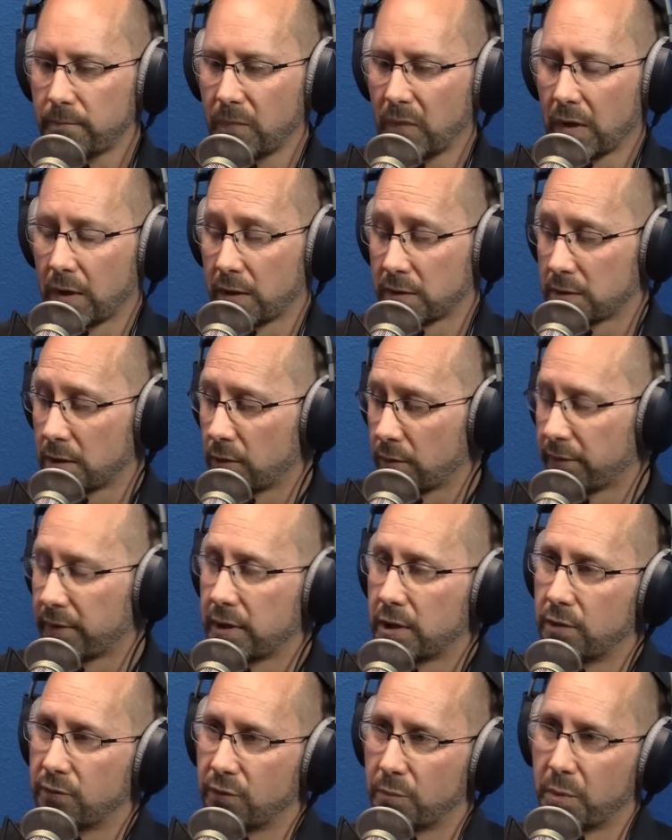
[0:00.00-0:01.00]
And I said, oh,
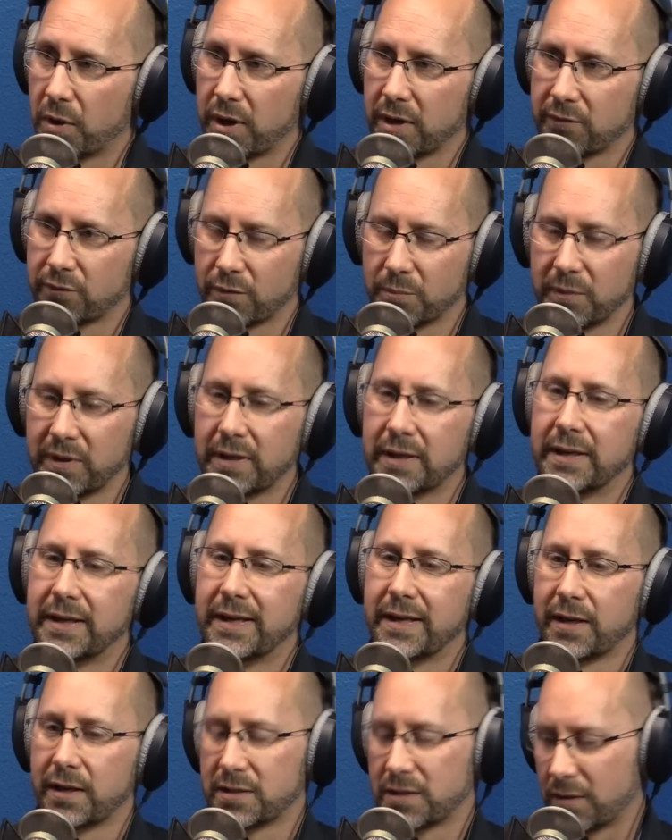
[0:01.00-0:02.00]
thank you for buying from me.
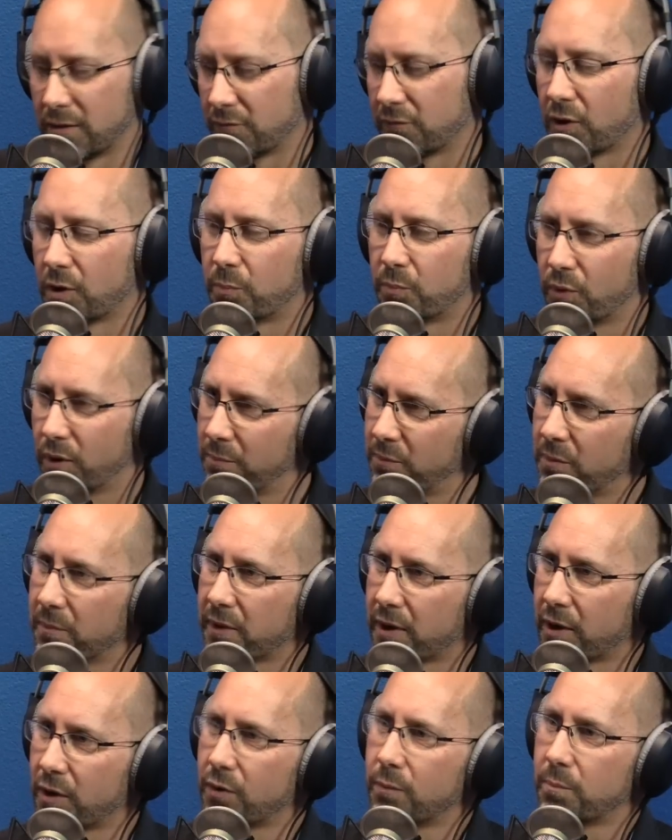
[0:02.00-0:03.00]
He said, I've got a problem,
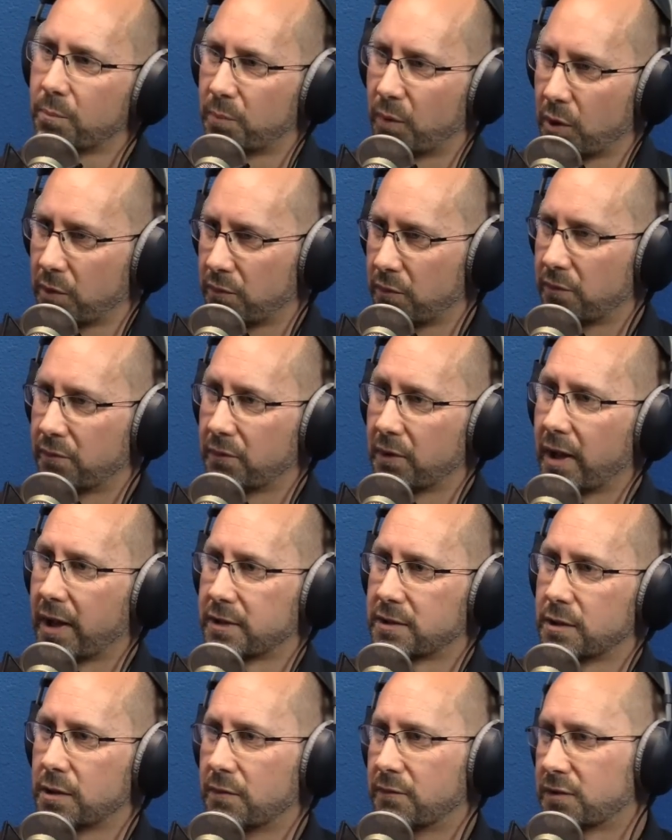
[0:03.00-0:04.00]
though. Both of the
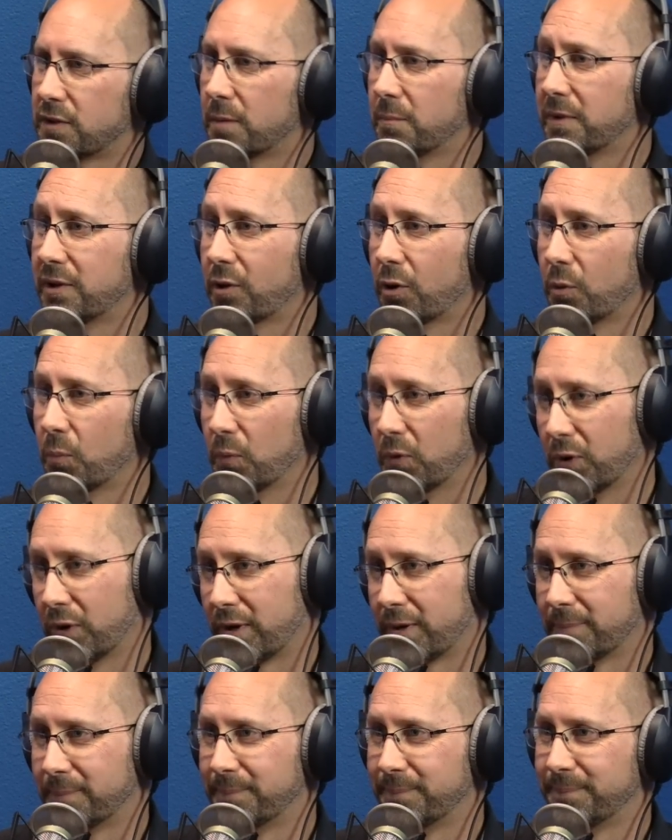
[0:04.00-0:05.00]
lights that you've sent me don't work.